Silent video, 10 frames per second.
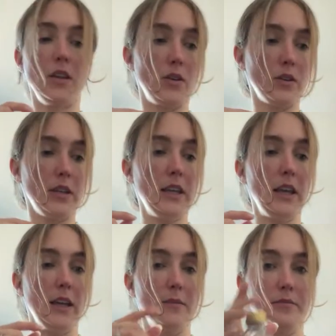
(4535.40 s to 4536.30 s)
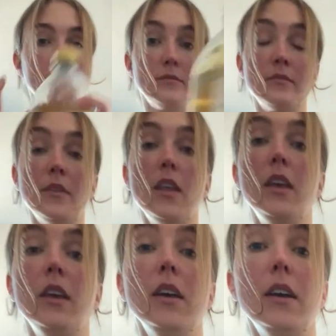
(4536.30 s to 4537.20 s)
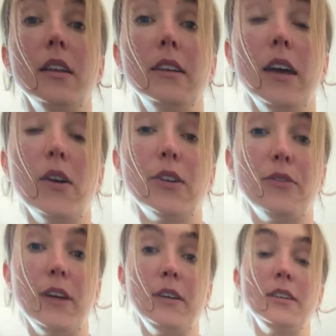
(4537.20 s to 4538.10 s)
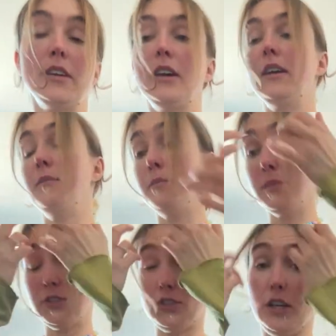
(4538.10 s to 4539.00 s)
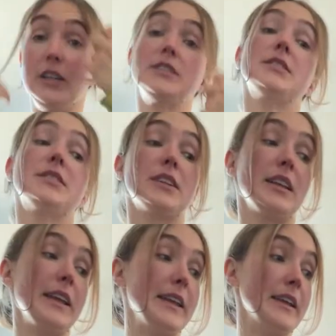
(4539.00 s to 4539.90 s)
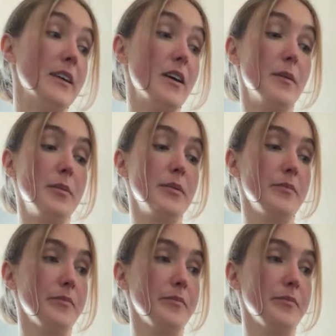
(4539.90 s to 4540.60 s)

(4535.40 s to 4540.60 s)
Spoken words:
Okay, now the fun time starts, the cleaning up.